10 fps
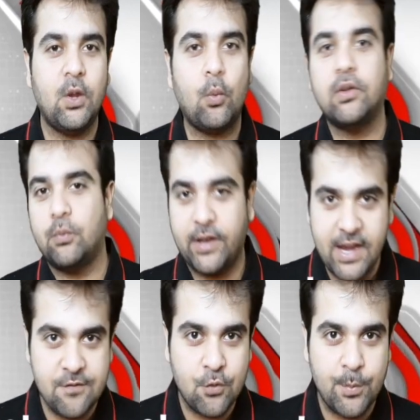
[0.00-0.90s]
video was
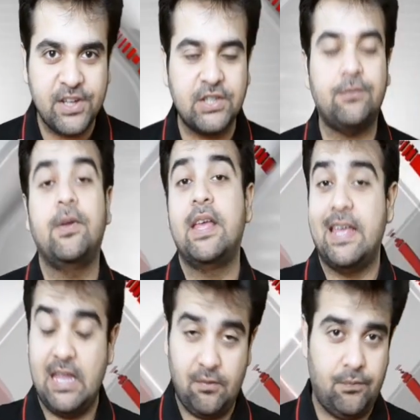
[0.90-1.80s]
very informative
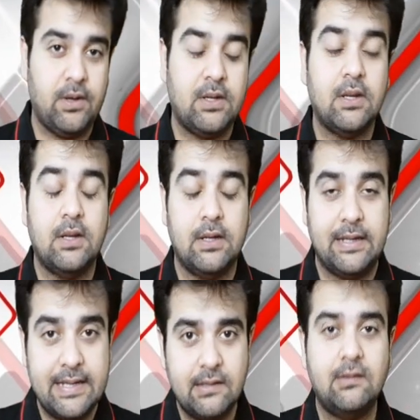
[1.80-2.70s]
if it
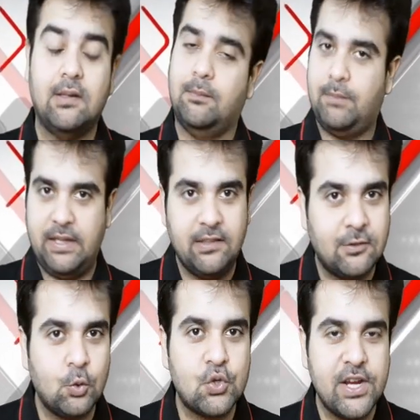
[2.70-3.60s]
is
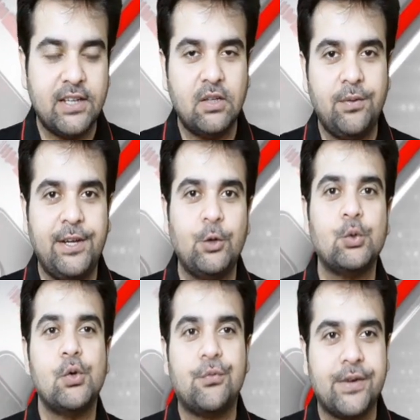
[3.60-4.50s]
please do share the
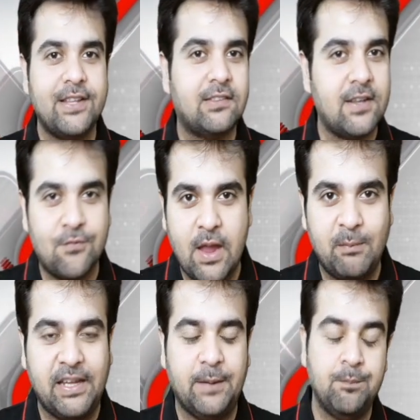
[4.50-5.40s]
video to your friends and
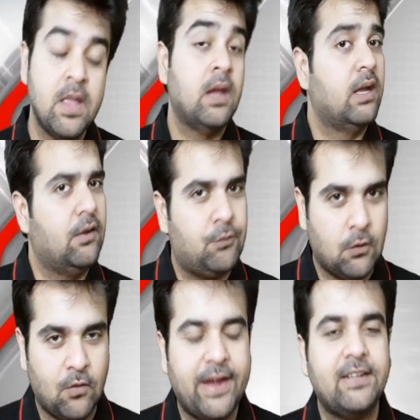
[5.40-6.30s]
family if
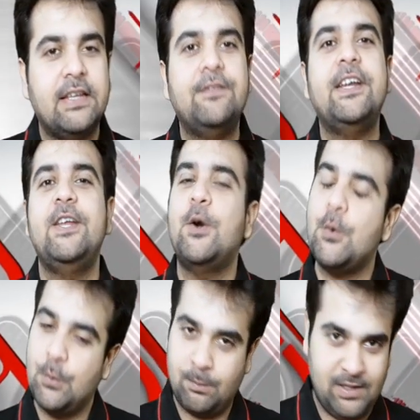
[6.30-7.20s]
you have liked the
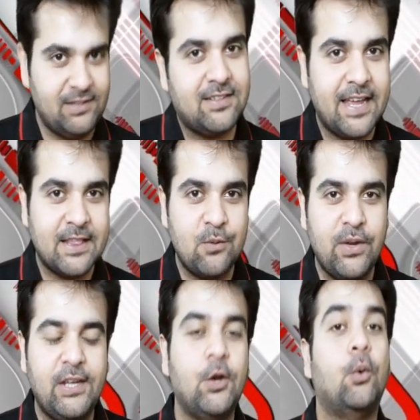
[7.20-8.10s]
video please like the
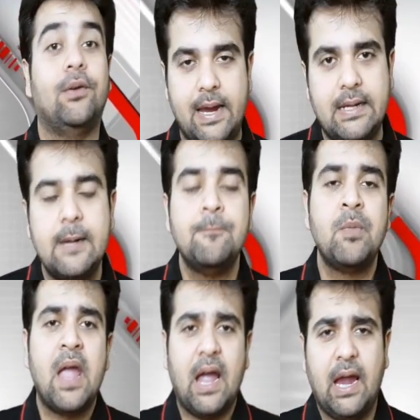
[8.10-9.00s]
video right
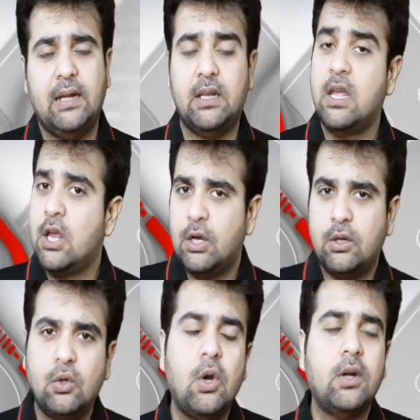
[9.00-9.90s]
and do